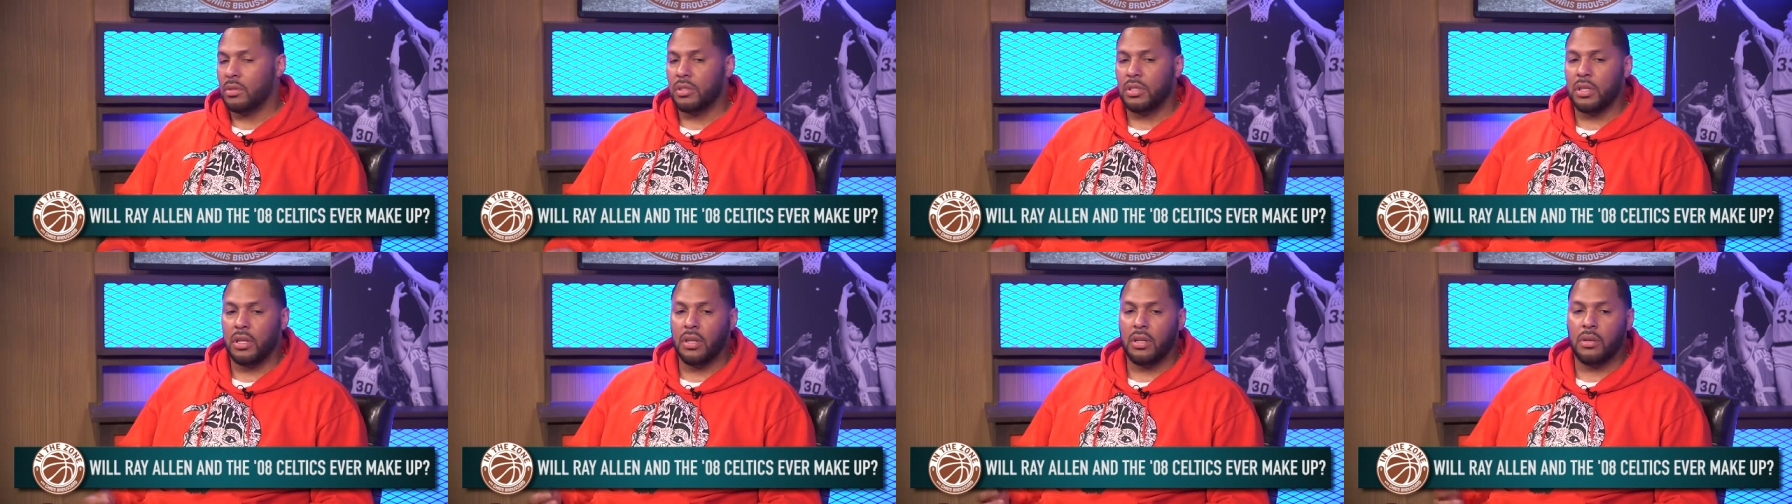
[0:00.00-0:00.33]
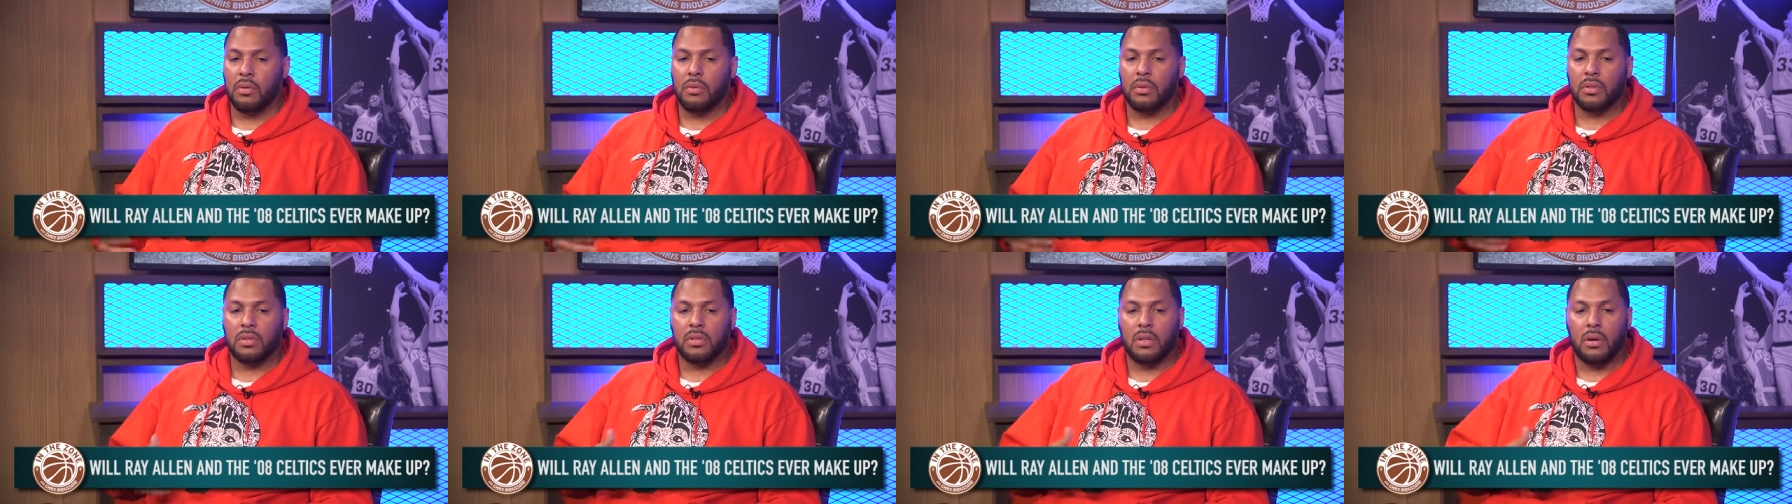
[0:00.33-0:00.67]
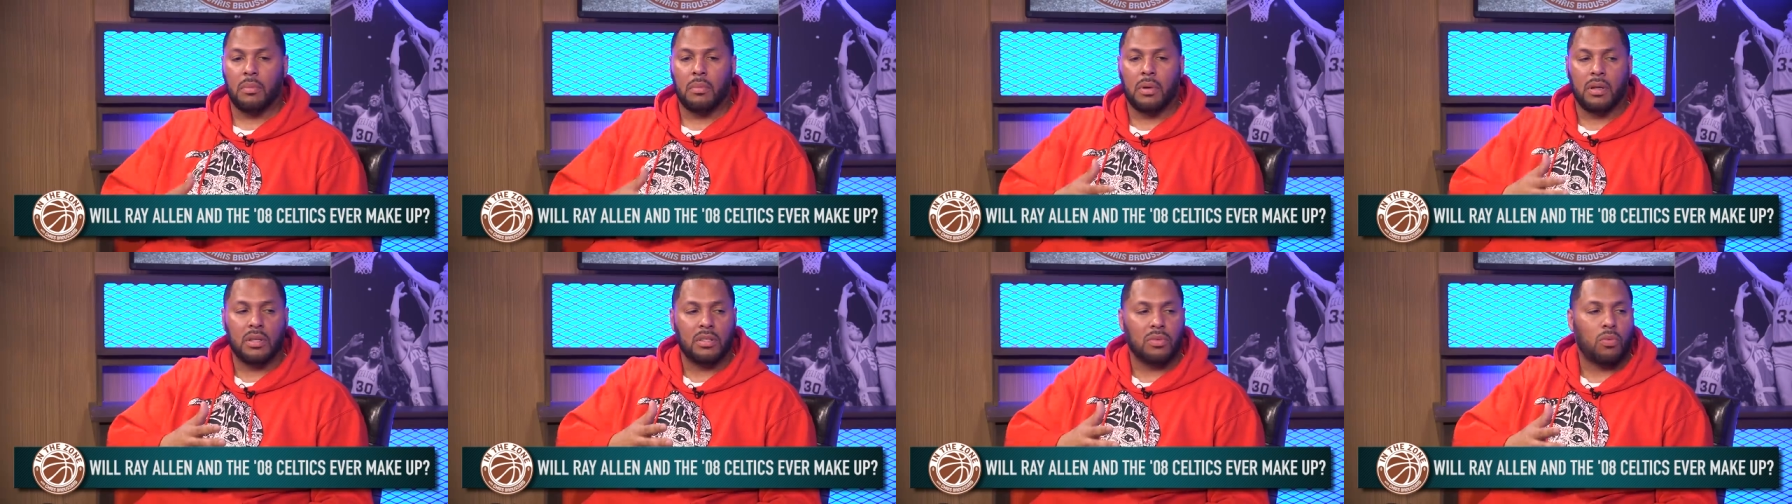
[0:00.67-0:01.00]
cheated with
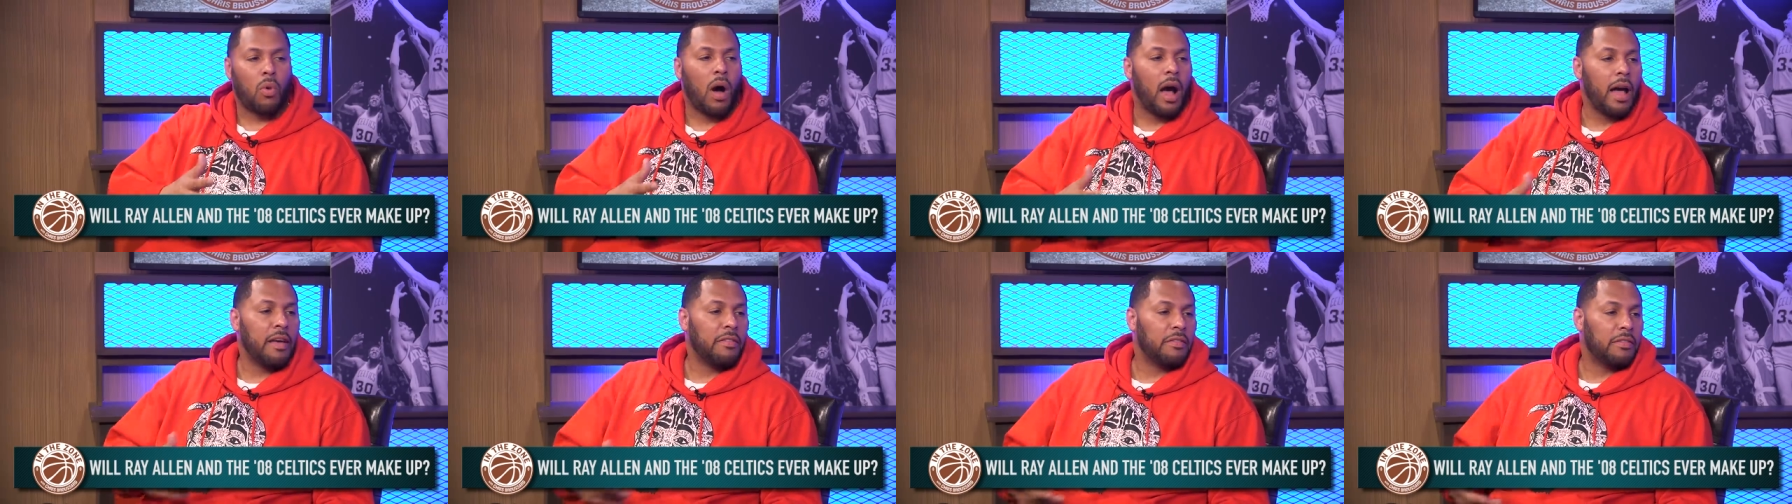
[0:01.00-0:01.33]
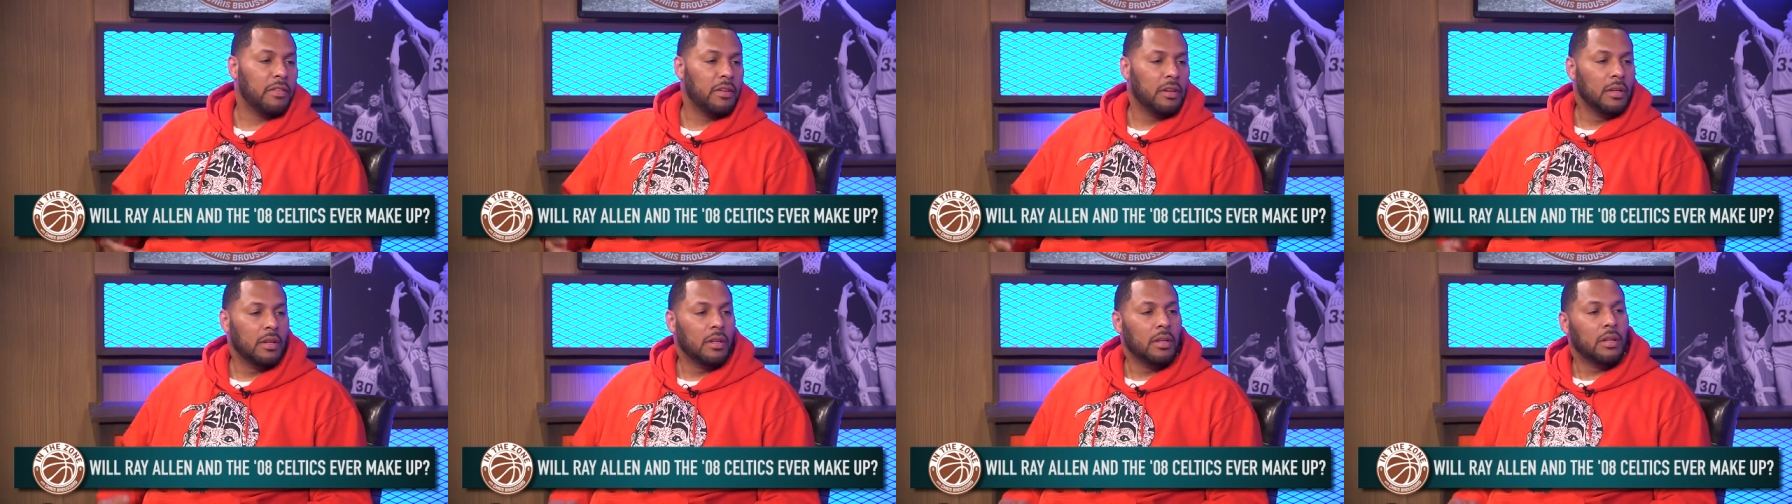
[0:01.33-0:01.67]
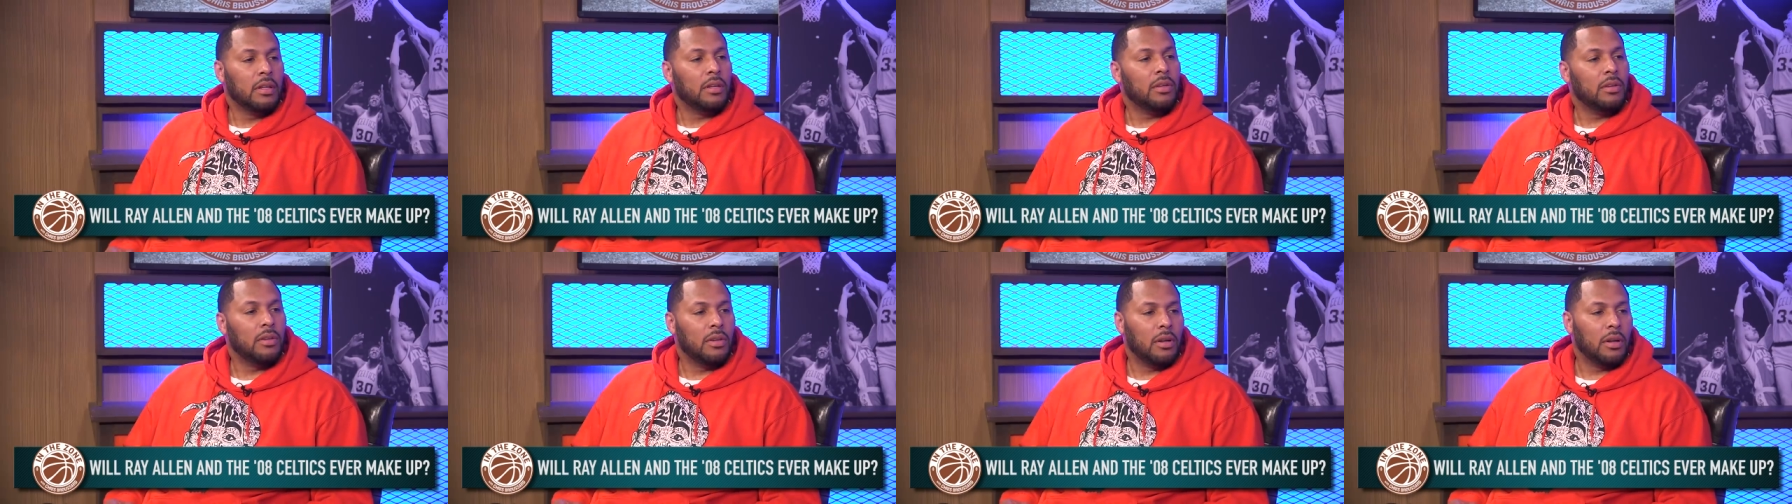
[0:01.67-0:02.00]
somebody's wife.
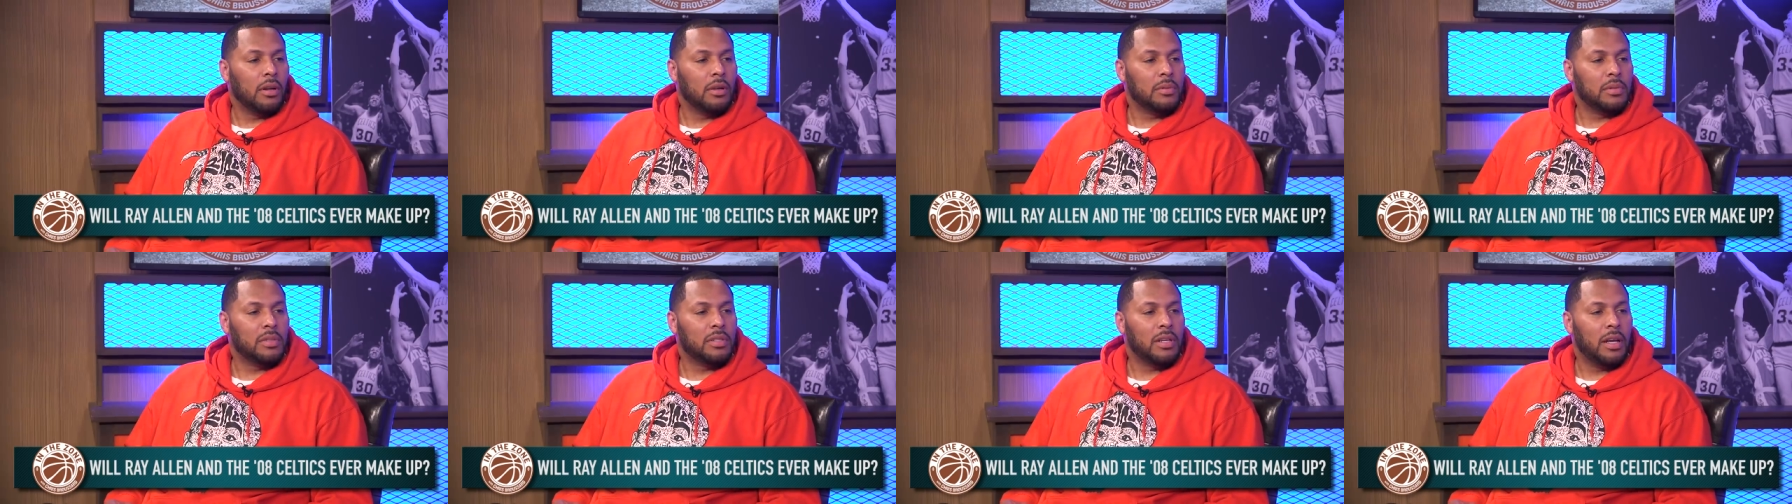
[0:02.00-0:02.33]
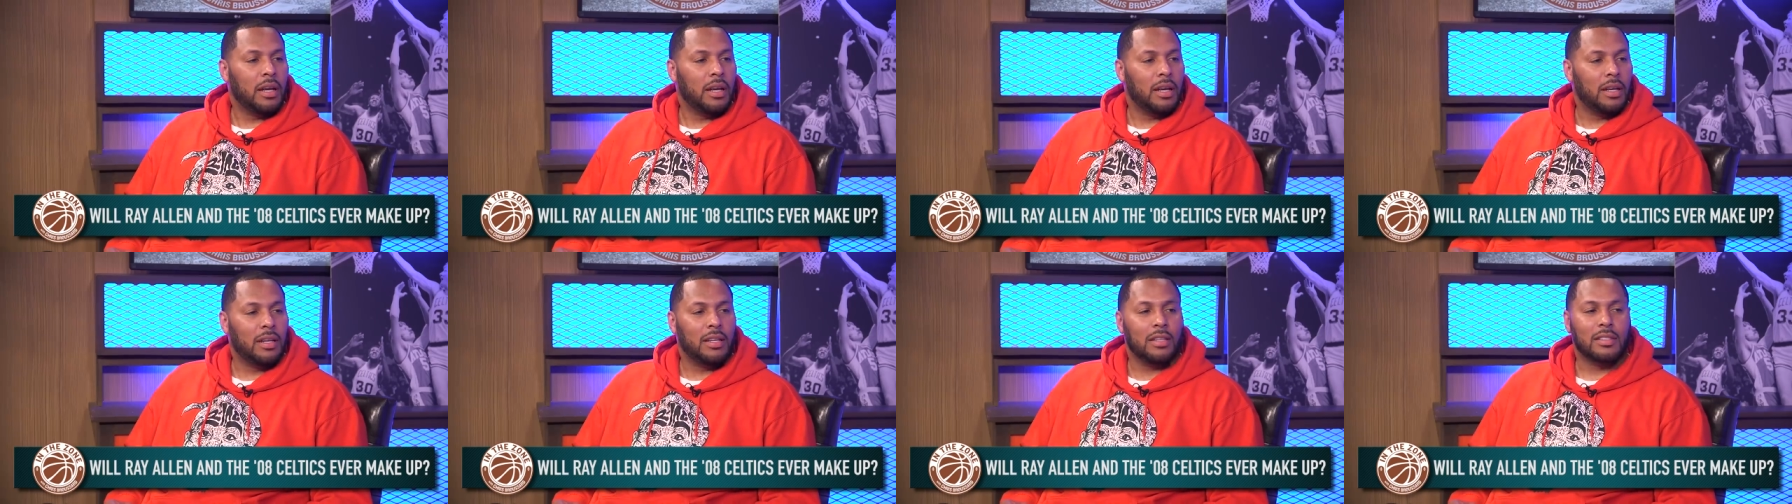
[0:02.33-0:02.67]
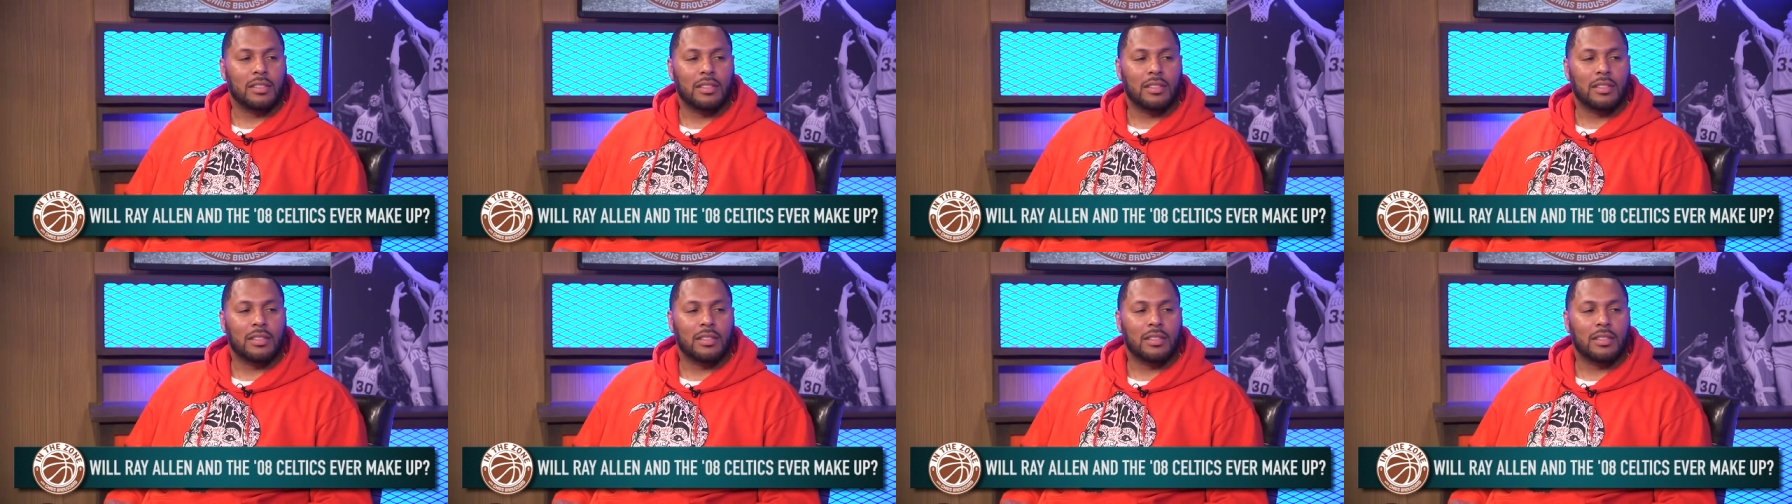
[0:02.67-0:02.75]
Mm-hmm, you know what I'm saying? Mm-hmm.